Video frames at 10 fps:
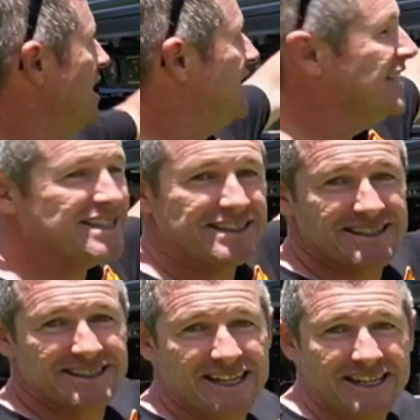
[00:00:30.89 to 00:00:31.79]
You can
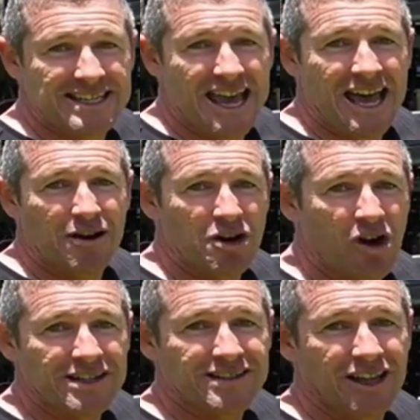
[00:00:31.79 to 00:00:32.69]
sit it down
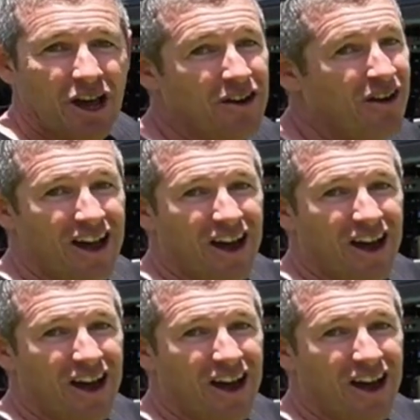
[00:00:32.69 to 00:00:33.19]
nice and low.